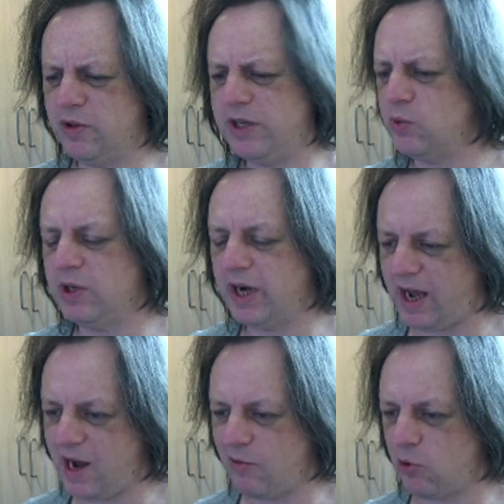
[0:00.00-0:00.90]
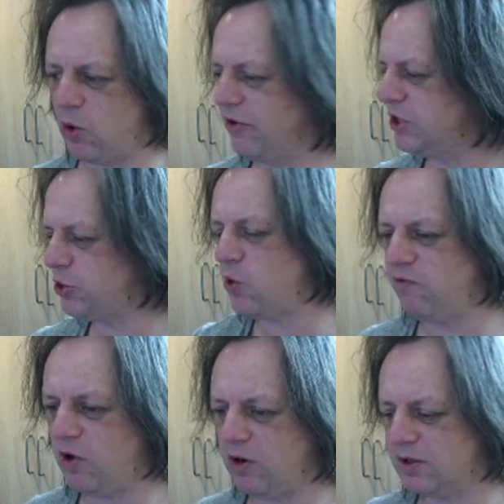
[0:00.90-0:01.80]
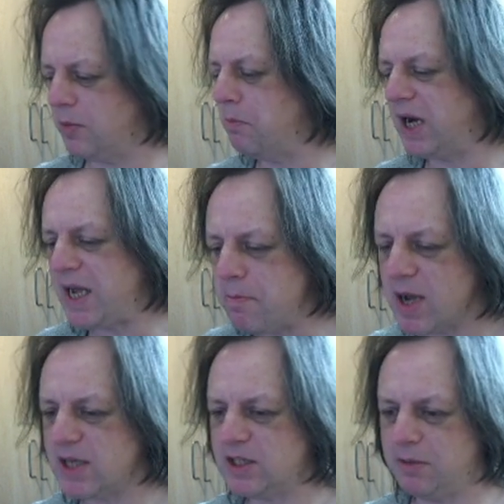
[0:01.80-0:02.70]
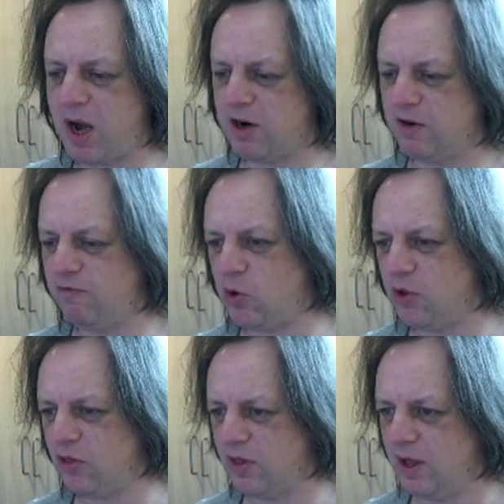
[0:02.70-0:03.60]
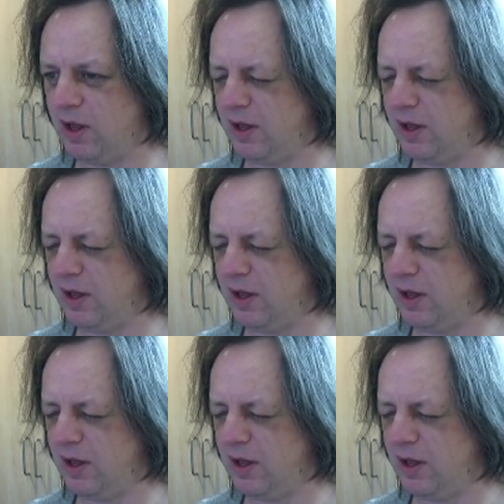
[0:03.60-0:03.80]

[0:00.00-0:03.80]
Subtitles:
don't care, or it's your fault, and blame passing back and forth.